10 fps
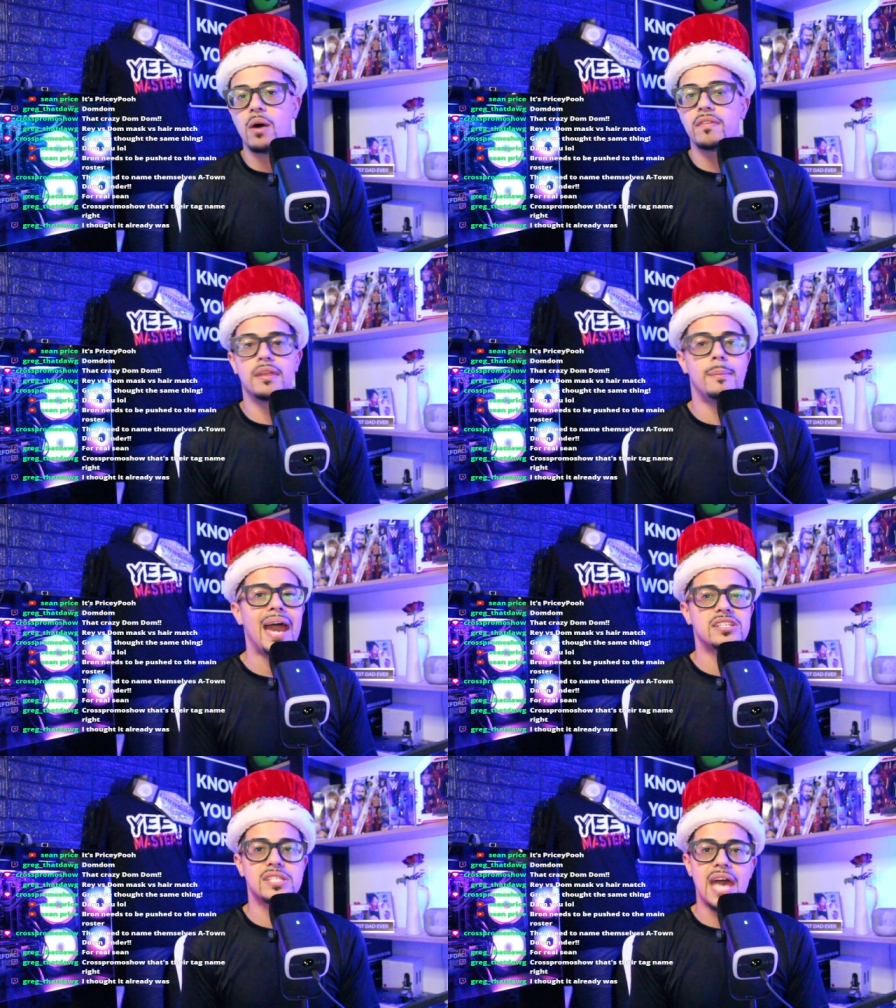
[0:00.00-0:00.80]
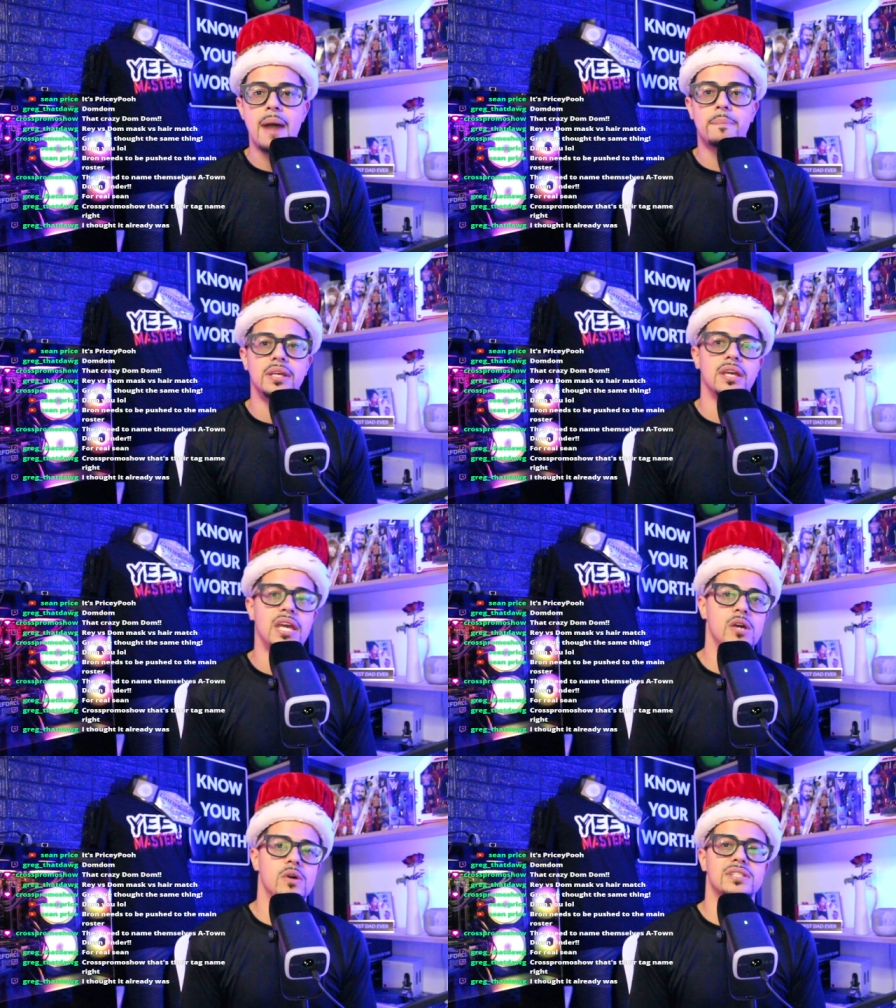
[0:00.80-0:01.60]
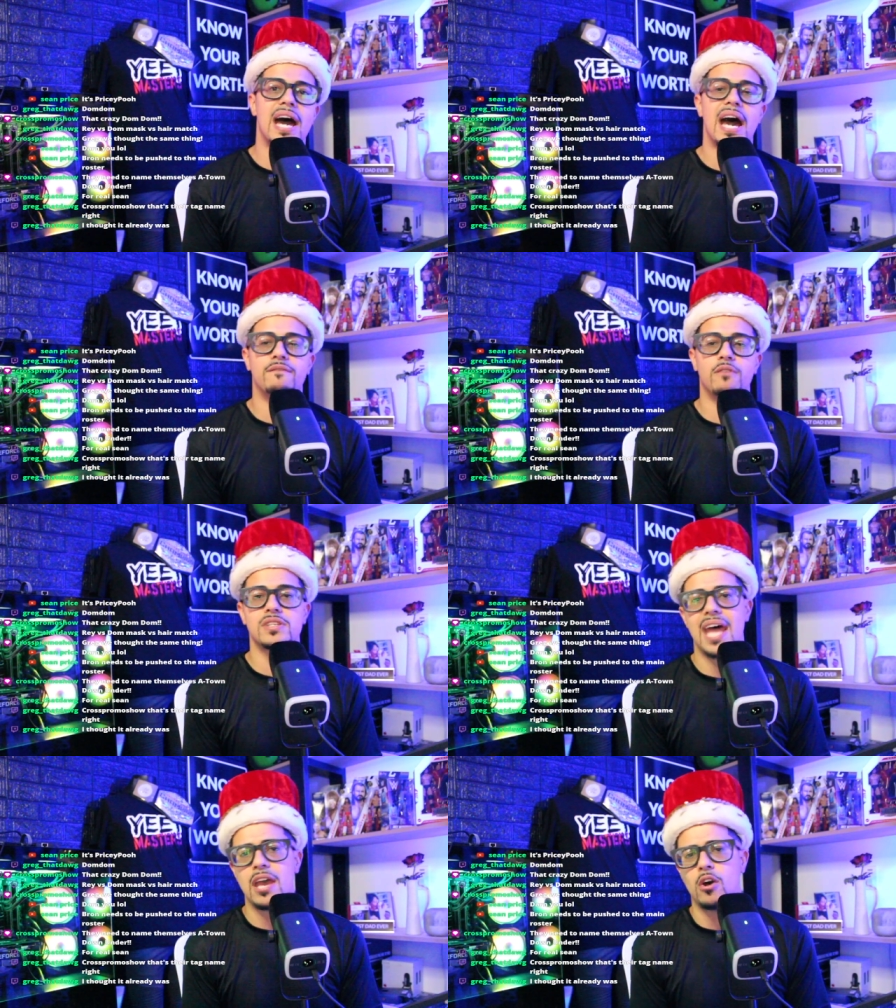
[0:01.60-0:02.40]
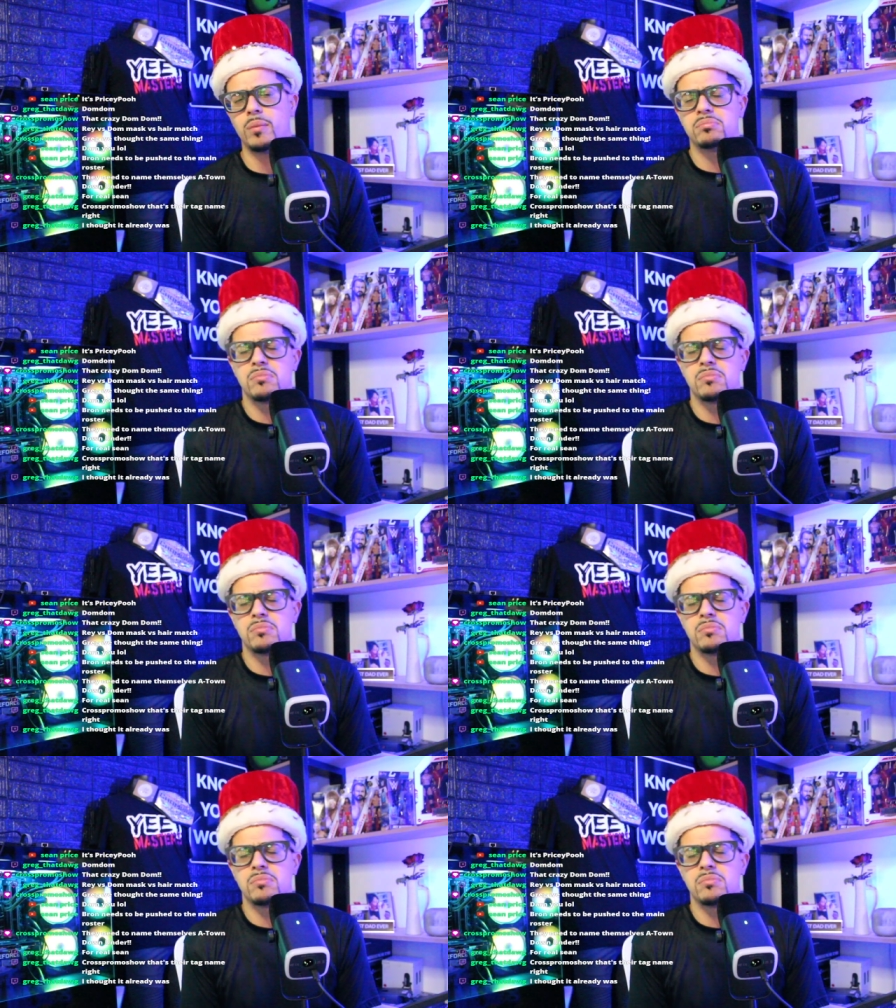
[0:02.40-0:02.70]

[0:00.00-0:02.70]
The match is happening. IYO SKY versus Naomi.